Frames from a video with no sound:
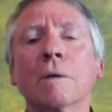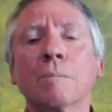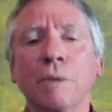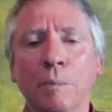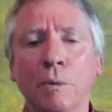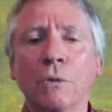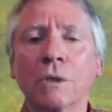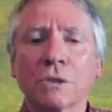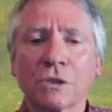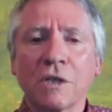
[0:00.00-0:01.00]
people who
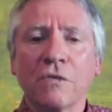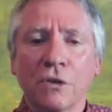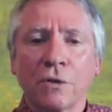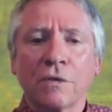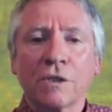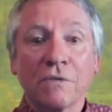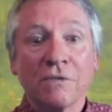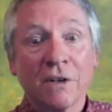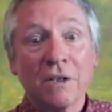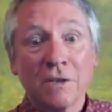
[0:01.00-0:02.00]
conceive the university
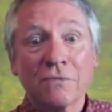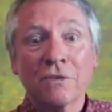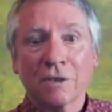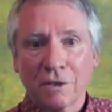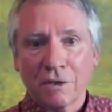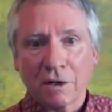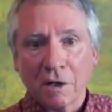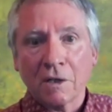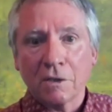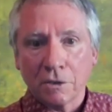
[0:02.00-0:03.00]
very differently than
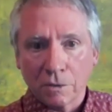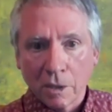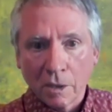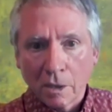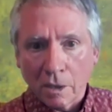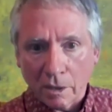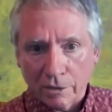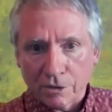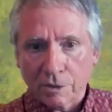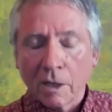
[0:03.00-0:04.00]
I do are
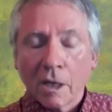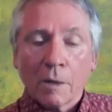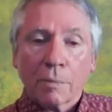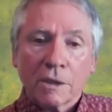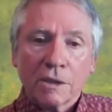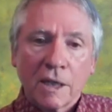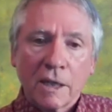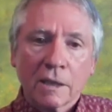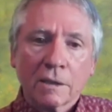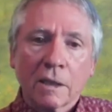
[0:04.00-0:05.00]
using. But I
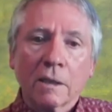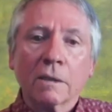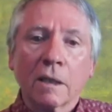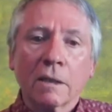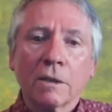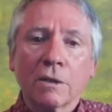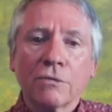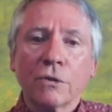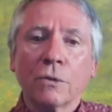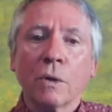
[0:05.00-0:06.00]
take it that in their
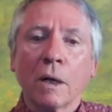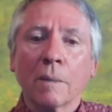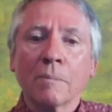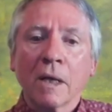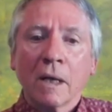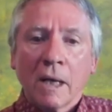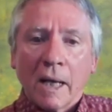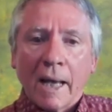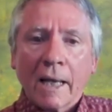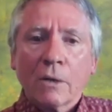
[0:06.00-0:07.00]
view,
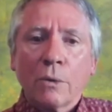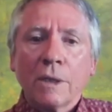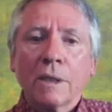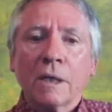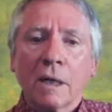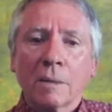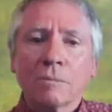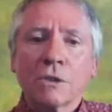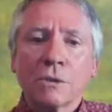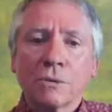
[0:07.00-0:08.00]
equity
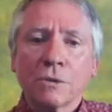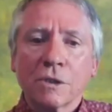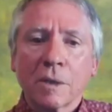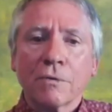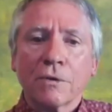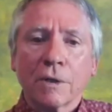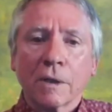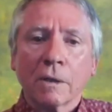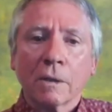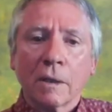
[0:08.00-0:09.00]
comes to
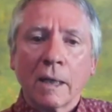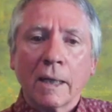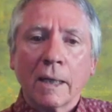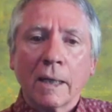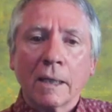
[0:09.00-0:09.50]
something like